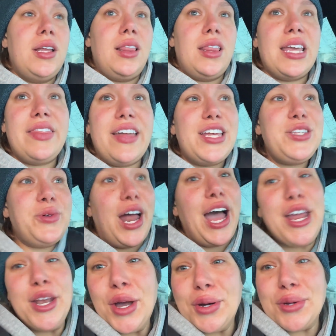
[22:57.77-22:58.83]
Like that's what
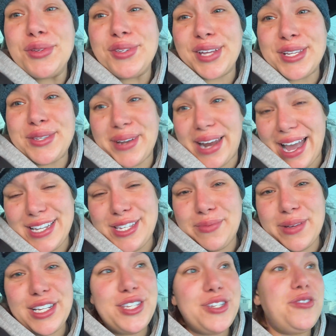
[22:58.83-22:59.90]
I know, so that's what I
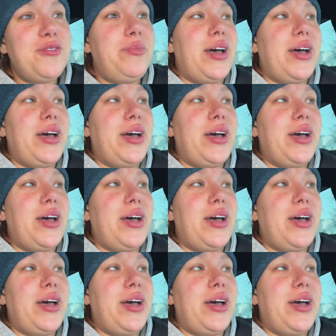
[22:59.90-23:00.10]
speak to.